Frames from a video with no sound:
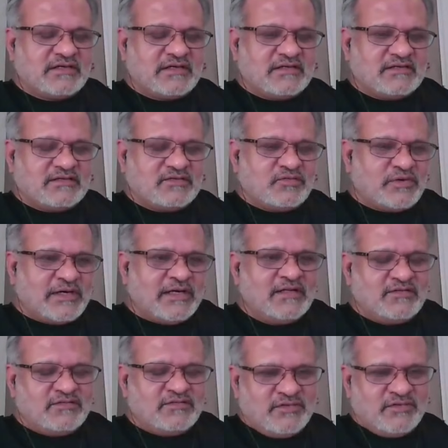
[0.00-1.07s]
And
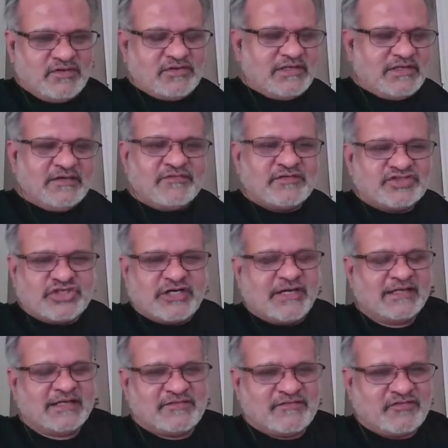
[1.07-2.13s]
while even
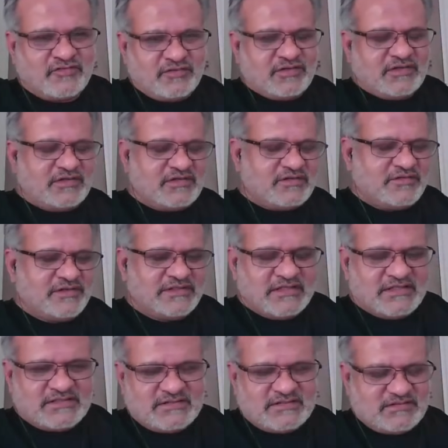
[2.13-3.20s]
China, for whether
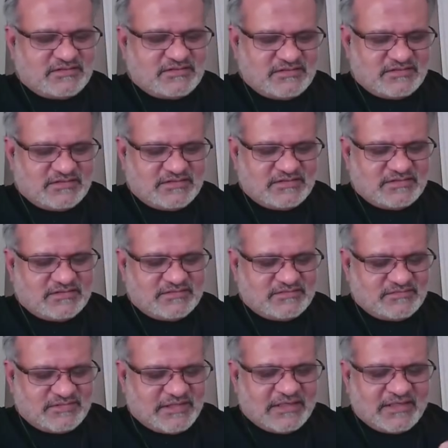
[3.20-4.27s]
it's
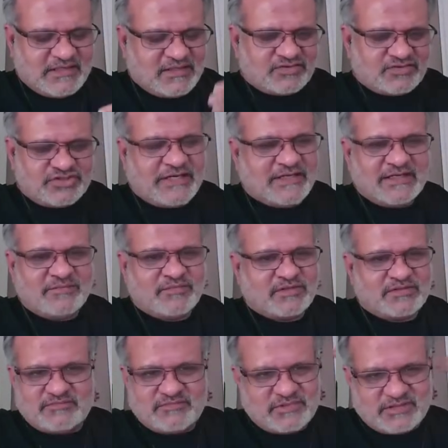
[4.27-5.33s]
India or China,
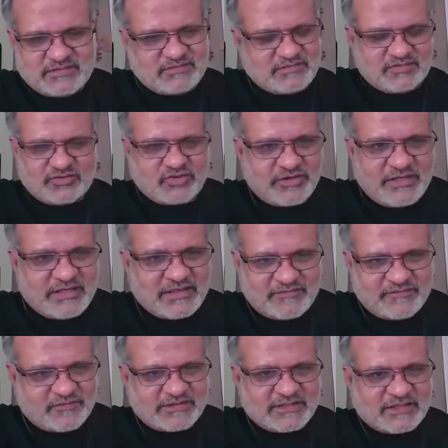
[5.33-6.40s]
but Korea
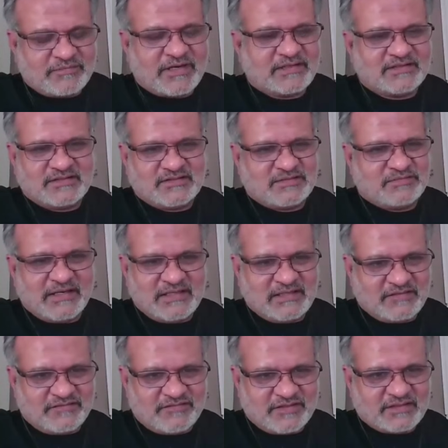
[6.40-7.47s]
for that matter, and
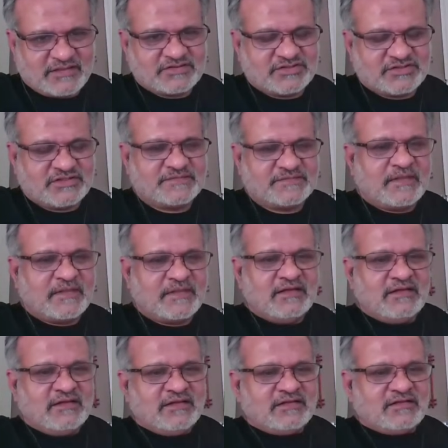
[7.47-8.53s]
many African countries,
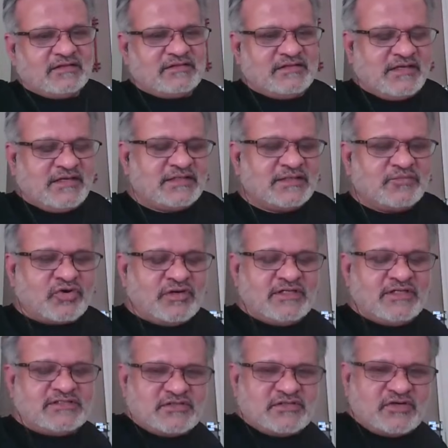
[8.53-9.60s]
there the model
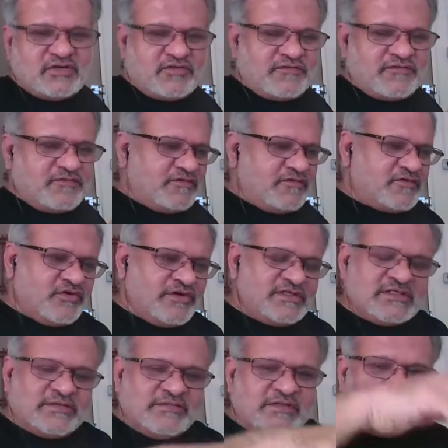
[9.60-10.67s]
is of
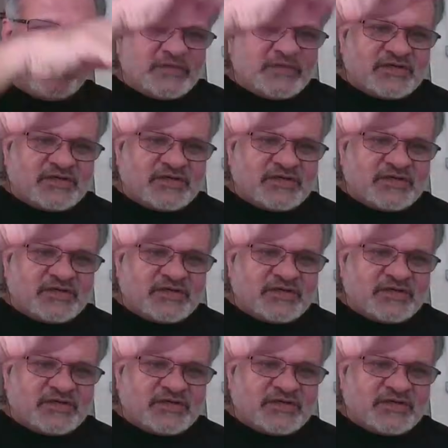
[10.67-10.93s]
growing something from